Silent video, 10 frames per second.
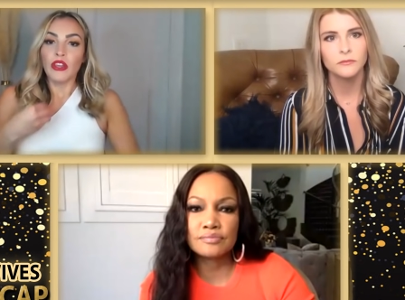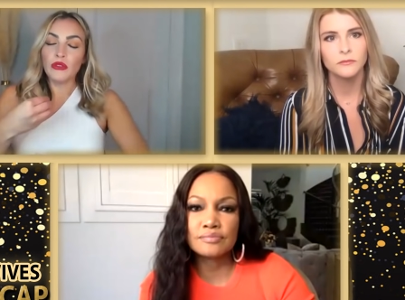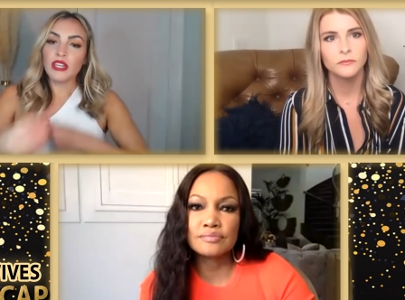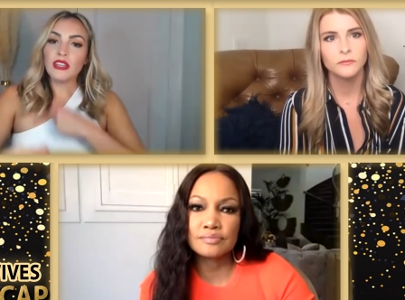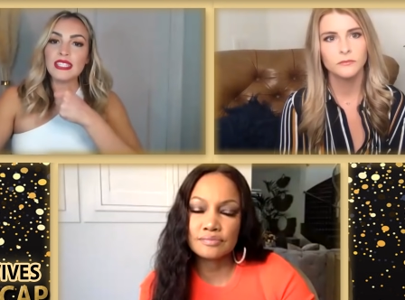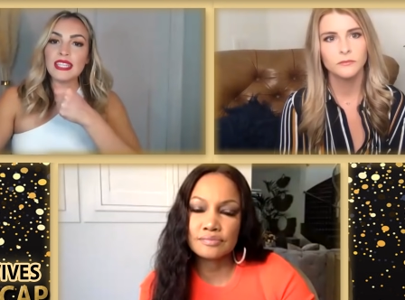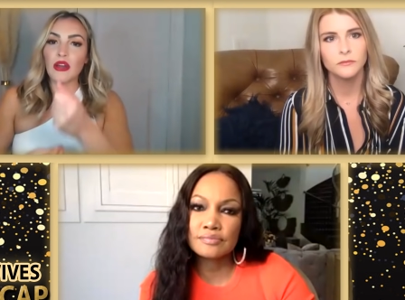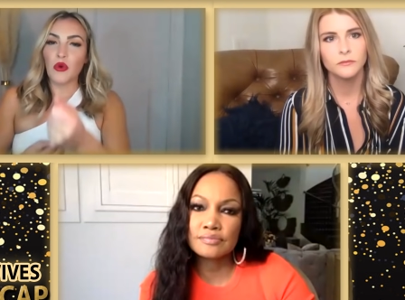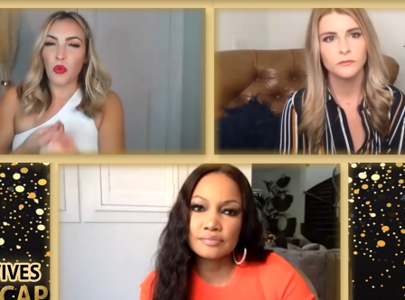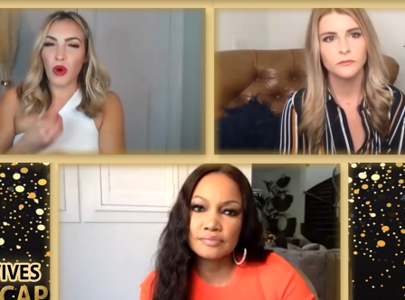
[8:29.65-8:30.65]
Speaker 1: Can you tell us
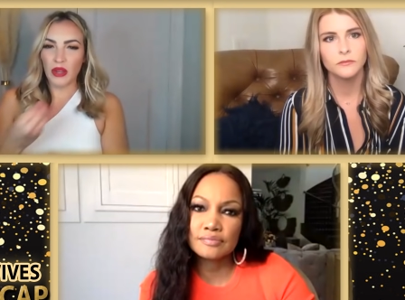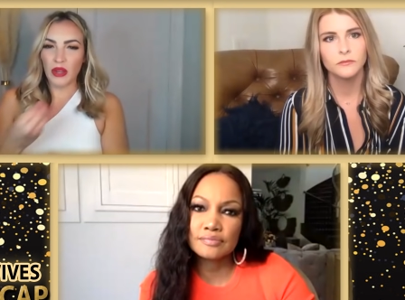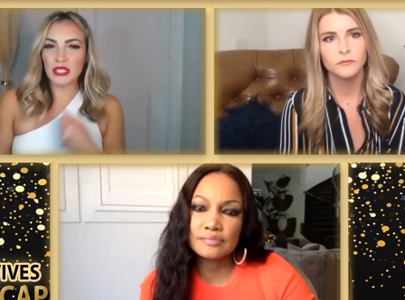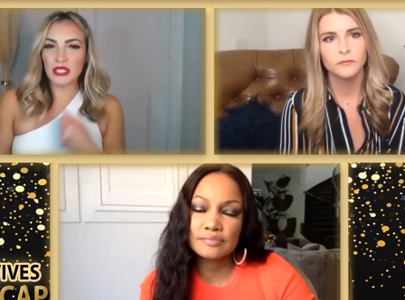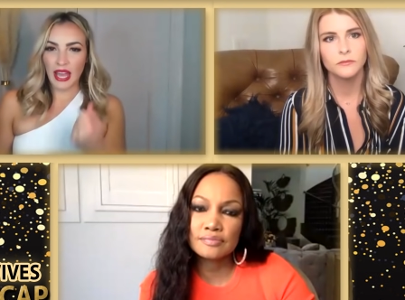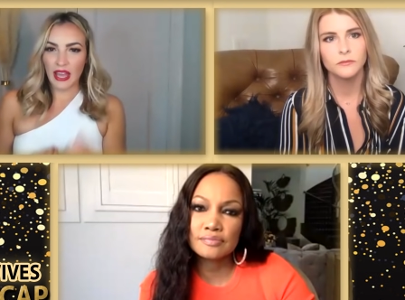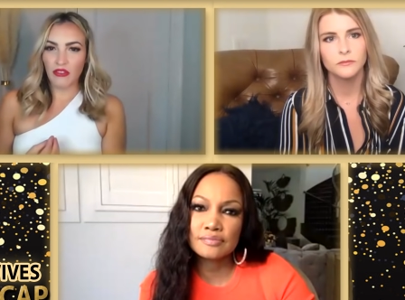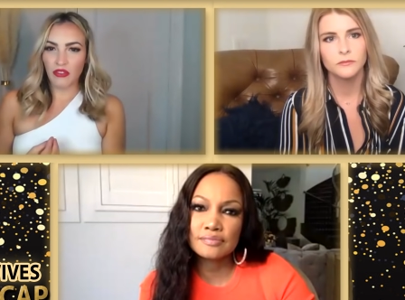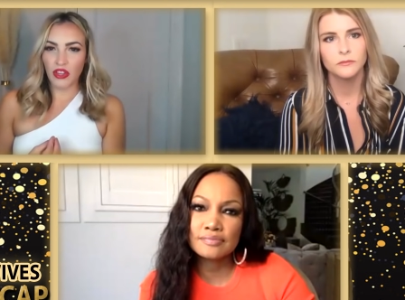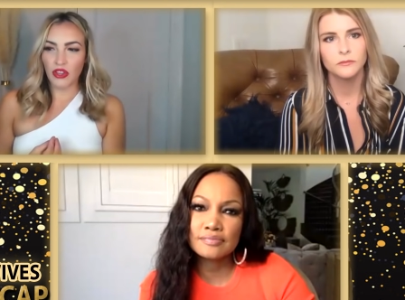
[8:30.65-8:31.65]
what it was
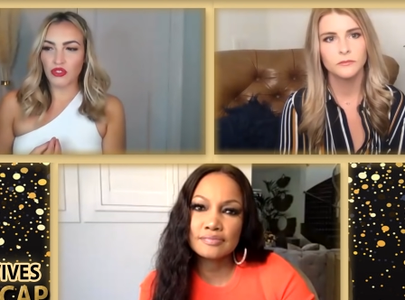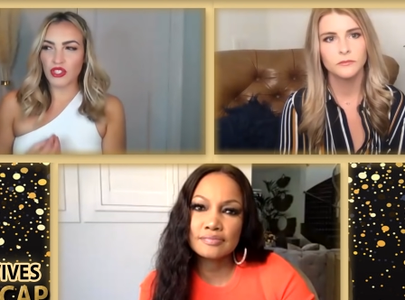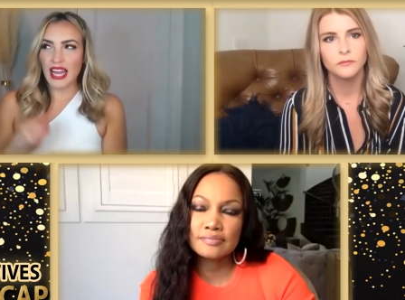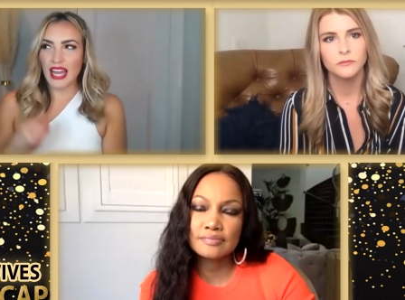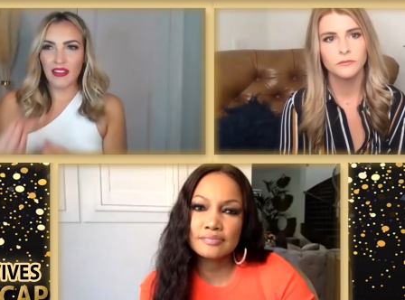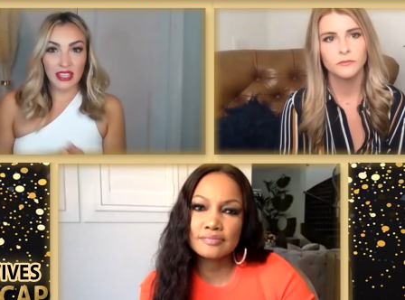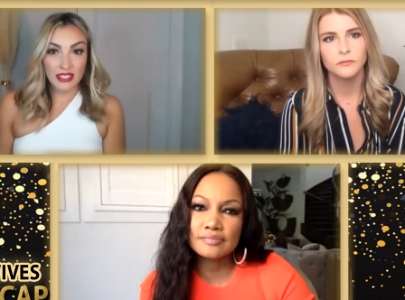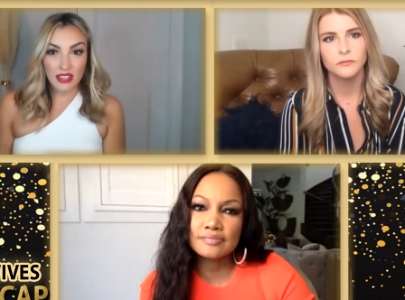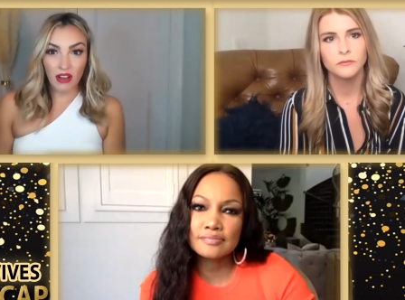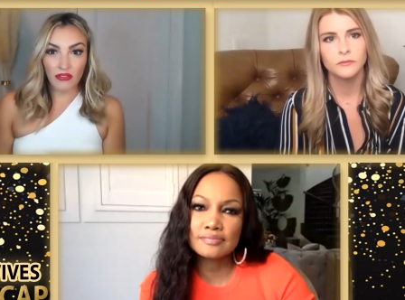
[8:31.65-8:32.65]
like for you just
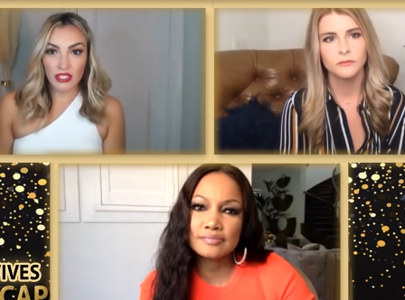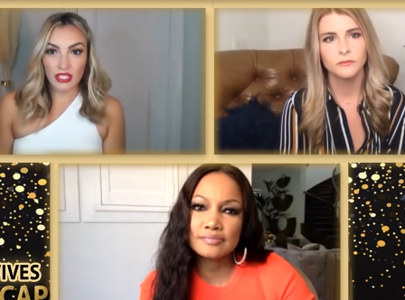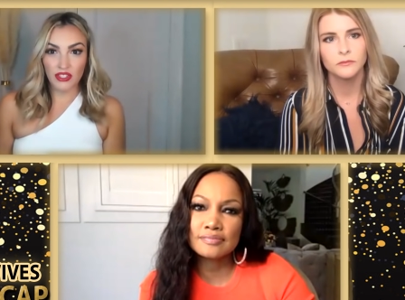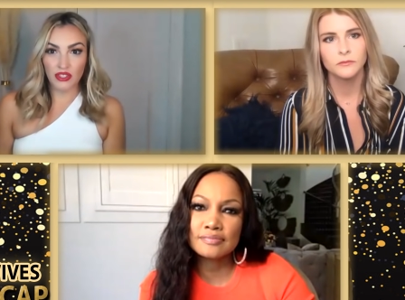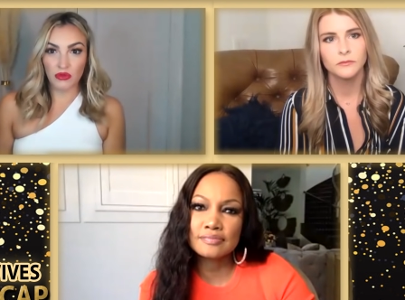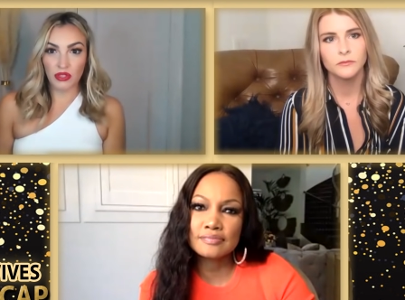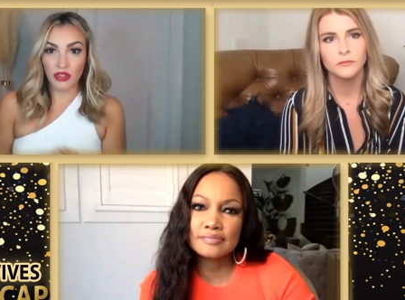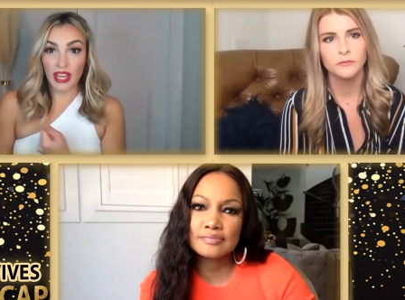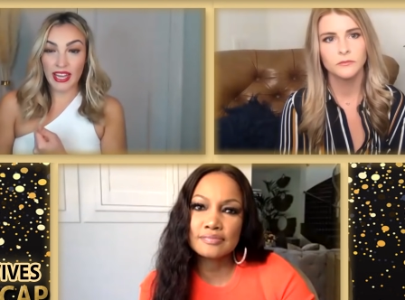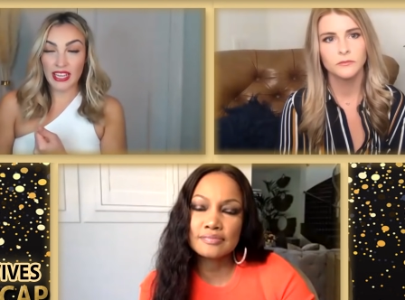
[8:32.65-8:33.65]
having these conversations
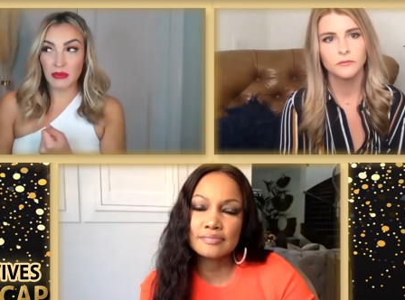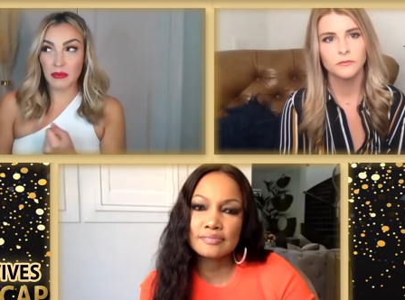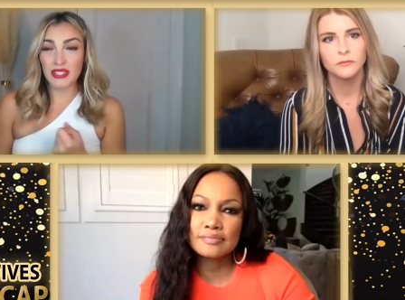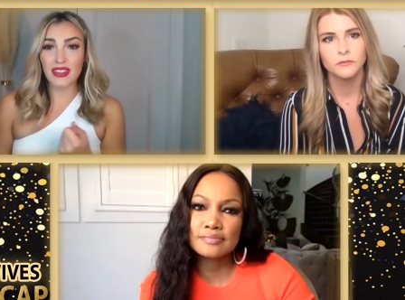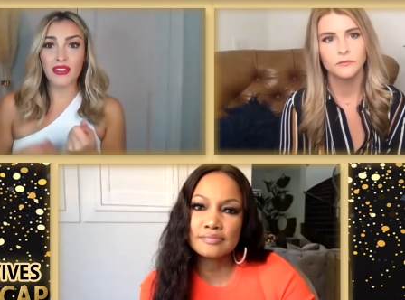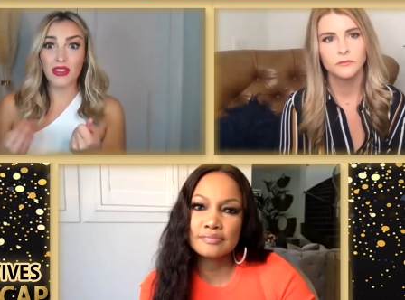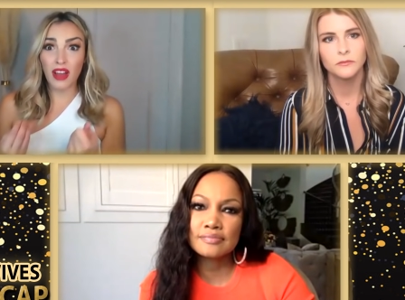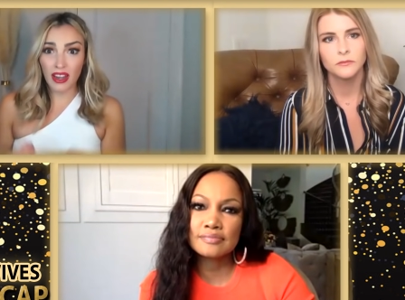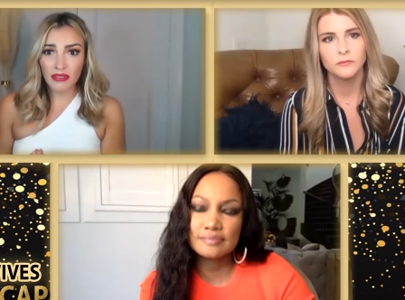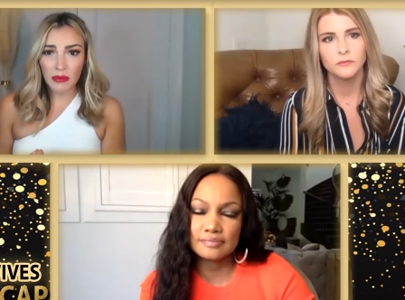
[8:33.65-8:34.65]
with your cast members? A
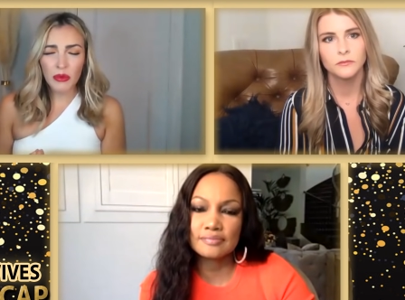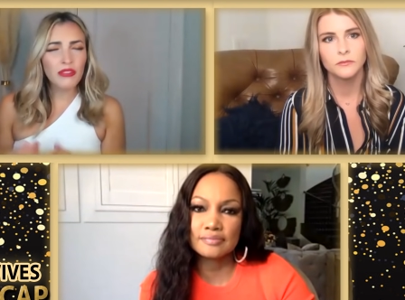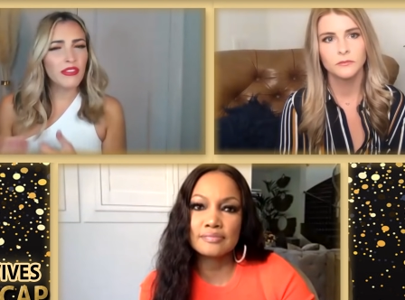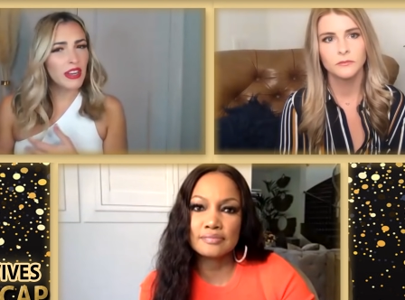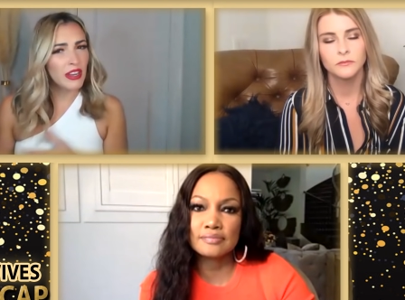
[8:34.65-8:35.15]
lot of them were